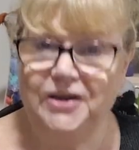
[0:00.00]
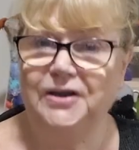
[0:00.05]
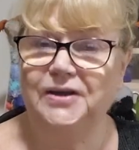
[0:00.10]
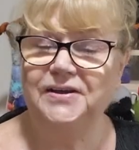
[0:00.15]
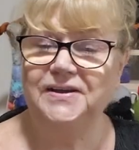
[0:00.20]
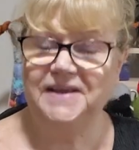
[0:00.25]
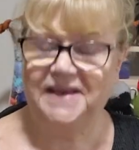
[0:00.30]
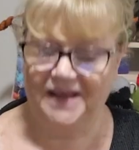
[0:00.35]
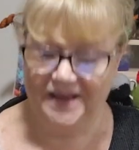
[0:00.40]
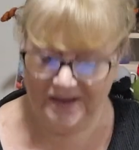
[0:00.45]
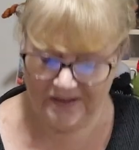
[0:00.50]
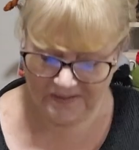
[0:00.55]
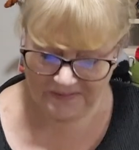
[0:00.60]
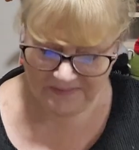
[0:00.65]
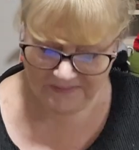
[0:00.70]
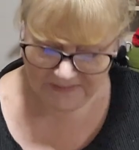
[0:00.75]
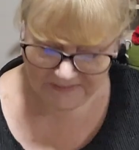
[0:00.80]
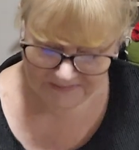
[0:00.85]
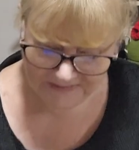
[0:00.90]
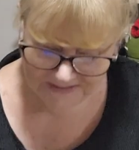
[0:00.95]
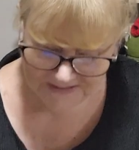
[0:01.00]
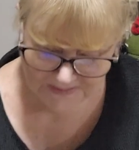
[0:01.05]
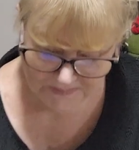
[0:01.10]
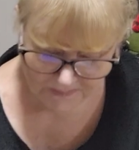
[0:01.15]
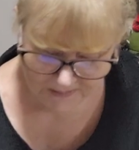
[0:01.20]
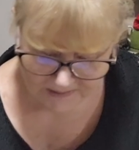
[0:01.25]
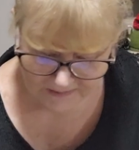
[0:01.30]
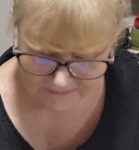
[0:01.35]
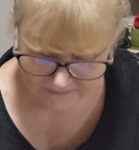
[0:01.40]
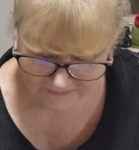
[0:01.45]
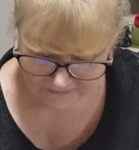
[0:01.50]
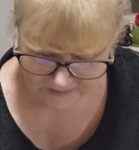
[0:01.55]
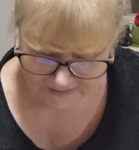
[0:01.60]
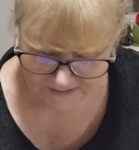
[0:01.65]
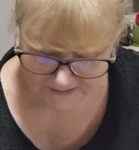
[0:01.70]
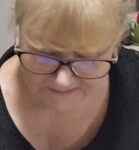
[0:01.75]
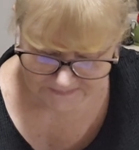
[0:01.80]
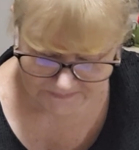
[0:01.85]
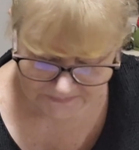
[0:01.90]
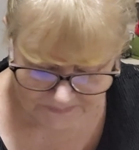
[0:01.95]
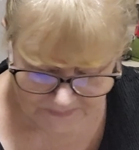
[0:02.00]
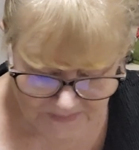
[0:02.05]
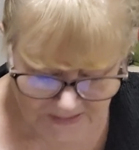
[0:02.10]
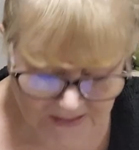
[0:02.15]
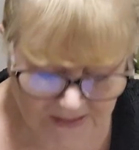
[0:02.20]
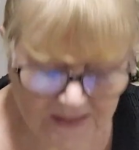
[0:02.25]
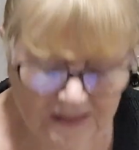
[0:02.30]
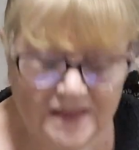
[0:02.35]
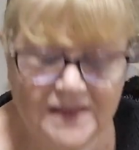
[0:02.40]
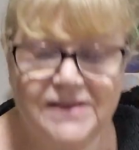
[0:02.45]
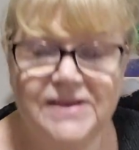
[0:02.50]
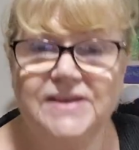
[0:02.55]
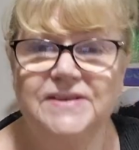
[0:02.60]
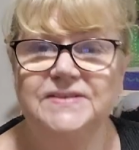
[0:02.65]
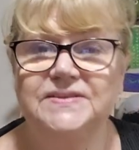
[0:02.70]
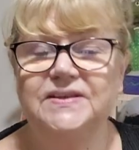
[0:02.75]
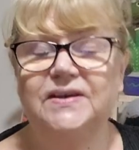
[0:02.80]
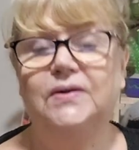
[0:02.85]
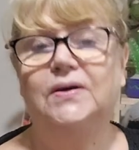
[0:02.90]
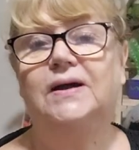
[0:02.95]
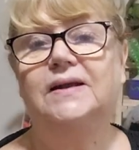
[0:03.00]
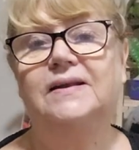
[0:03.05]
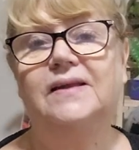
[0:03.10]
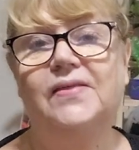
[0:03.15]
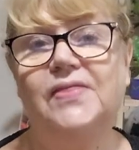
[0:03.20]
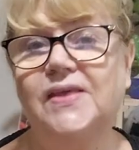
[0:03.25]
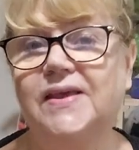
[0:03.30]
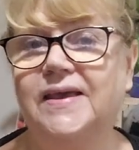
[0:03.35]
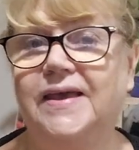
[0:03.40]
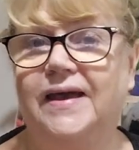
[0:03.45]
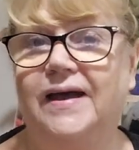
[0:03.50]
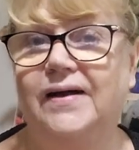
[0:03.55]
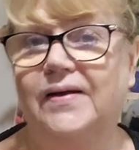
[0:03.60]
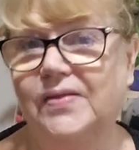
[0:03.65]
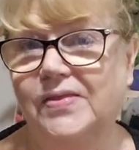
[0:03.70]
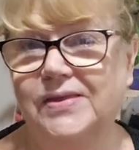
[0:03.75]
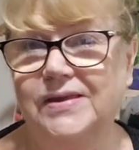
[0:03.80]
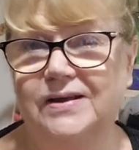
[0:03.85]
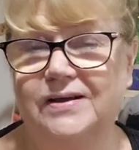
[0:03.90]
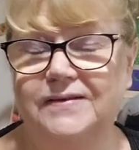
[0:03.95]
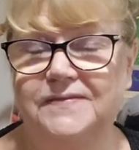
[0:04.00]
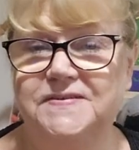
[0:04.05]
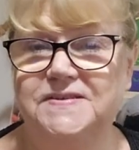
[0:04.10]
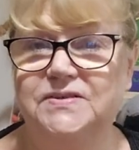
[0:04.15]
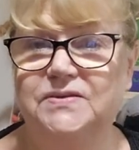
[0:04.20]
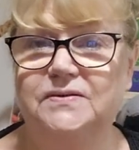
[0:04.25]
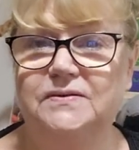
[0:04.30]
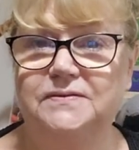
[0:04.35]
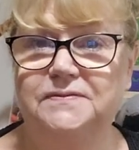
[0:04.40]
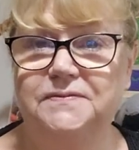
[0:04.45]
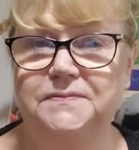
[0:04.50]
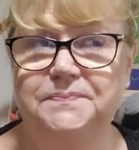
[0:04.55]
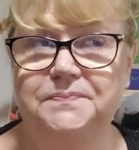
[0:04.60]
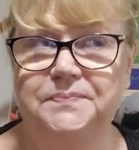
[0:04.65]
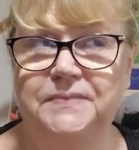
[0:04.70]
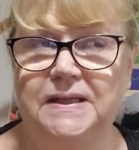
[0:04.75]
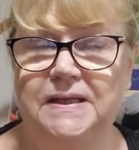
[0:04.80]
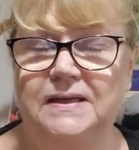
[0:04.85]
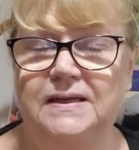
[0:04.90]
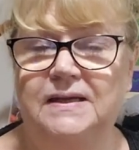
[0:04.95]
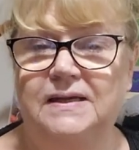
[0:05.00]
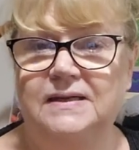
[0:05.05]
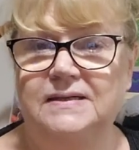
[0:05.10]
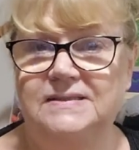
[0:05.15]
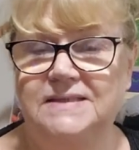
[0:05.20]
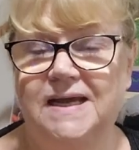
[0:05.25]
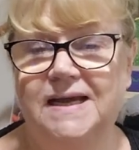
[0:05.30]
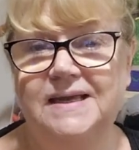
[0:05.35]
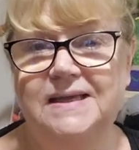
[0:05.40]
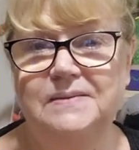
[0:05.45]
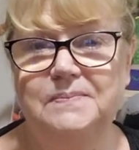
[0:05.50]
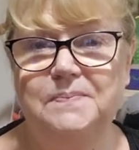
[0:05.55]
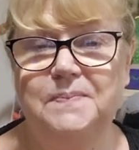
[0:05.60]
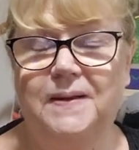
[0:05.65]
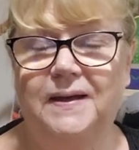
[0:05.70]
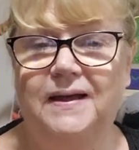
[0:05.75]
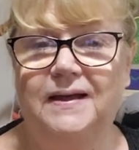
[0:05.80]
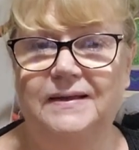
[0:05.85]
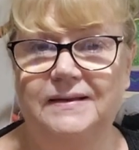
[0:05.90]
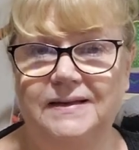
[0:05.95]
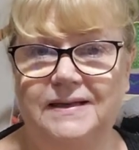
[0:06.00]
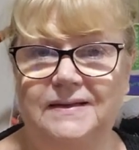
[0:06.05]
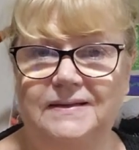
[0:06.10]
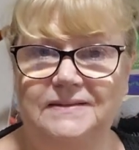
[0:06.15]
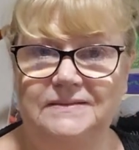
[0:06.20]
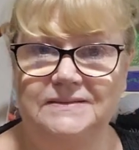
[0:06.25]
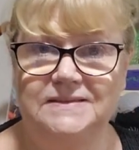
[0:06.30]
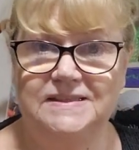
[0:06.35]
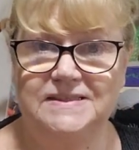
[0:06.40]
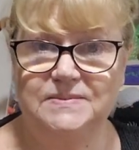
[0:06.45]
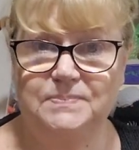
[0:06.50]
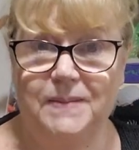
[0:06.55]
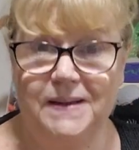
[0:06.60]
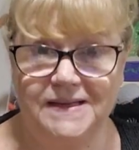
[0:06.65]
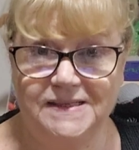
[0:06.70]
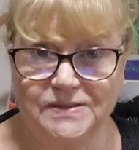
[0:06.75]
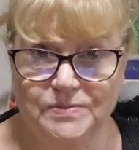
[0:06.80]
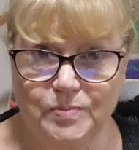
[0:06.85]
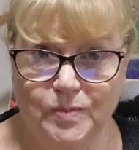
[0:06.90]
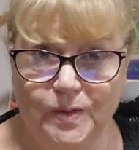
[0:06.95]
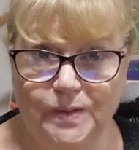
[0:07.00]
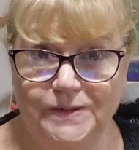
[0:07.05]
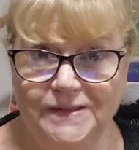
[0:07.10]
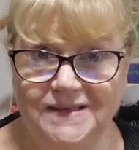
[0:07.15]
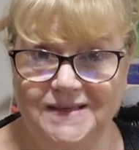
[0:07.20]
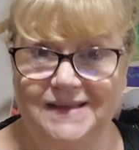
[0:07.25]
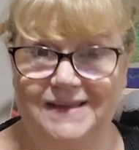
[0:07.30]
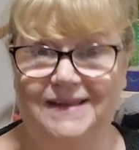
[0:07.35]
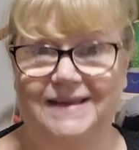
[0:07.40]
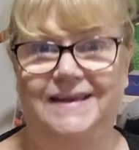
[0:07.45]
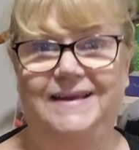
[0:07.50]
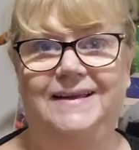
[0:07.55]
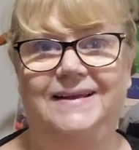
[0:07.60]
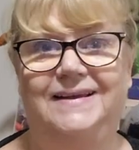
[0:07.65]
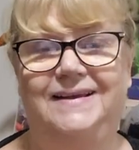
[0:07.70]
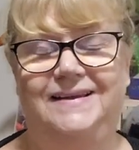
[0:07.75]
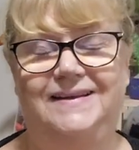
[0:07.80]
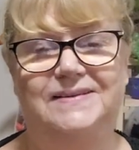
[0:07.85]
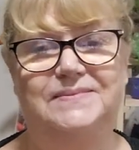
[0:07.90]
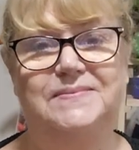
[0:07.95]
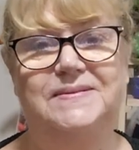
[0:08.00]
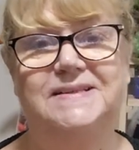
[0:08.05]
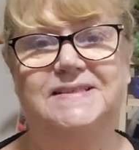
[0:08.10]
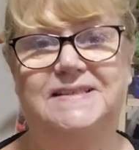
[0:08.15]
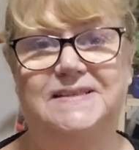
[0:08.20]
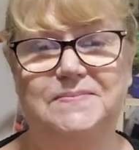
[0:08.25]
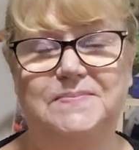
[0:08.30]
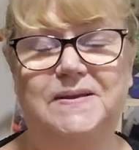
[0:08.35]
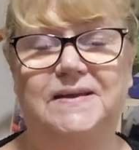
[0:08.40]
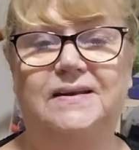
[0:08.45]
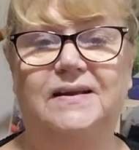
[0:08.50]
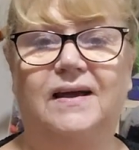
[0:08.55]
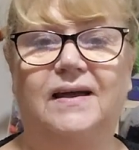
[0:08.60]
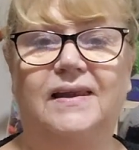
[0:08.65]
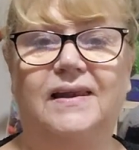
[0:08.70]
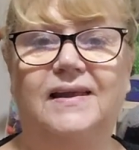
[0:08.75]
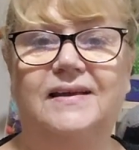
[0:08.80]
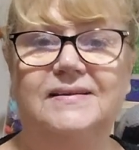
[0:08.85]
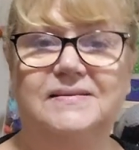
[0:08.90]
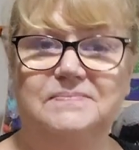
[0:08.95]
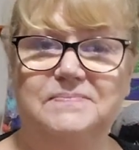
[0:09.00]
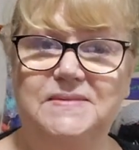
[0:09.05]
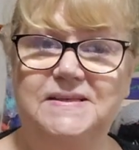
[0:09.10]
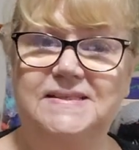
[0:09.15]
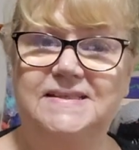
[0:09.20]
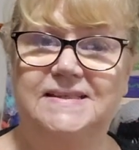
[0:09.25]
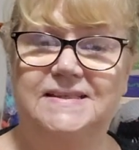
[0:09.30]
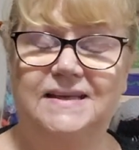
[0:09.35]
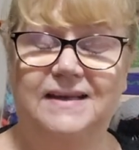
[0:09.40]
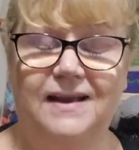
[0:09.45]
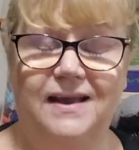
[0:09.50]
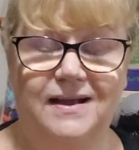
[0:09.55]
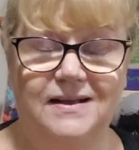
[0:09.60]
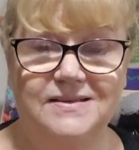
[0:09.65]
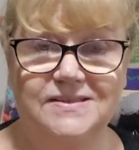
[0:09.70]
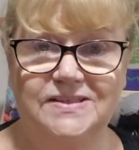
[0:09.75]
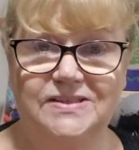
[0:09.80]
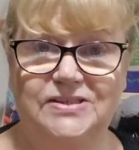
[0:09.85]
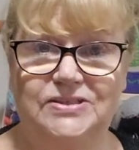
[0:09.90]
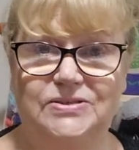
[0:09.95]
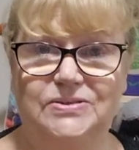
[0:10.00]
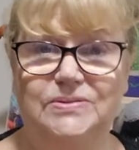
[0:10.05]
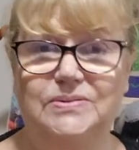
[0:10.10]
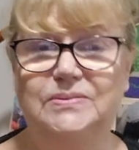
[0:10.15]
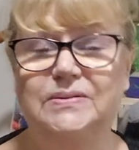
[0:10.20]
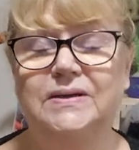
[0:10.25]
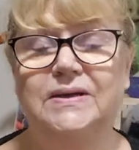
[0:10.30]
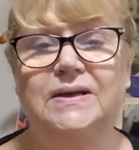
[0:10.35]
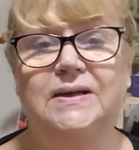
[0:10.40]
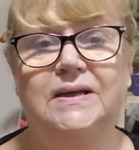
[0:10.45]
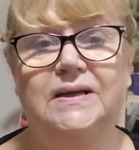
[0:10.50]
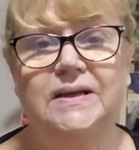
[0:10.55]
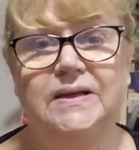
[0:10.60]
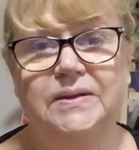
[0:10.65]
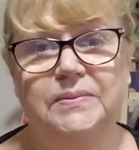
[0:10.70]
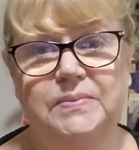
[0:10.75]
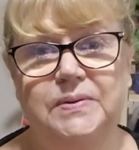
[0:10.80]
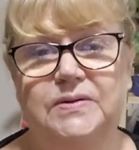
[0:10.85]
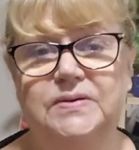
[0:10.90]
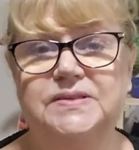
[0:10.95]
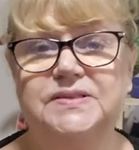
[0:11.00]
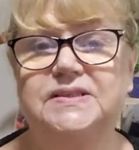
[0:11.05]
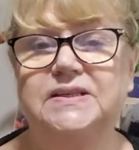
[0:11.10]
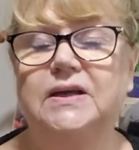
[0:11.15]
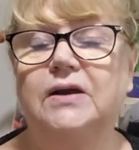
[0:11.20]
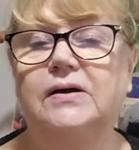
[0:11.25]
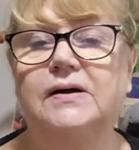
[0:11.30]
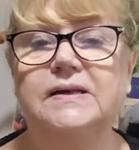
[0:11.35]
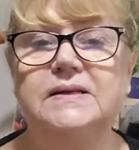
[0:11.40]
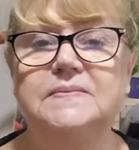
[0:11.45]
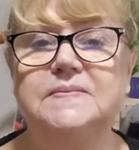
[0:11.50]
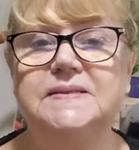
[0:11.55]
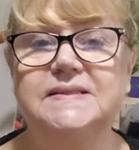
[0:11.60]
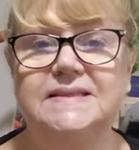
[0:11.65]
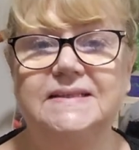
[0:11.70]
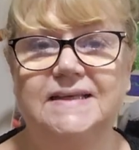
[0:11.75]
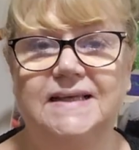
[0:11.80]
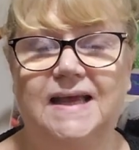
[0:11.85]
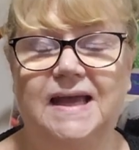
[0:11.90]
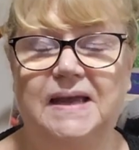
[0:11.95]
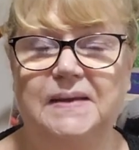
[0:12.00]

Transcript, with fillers: Her Cal. It's been fun. So another Cal that I've sort of taken part in spasmodically, and I must admit I missed the last two because the items that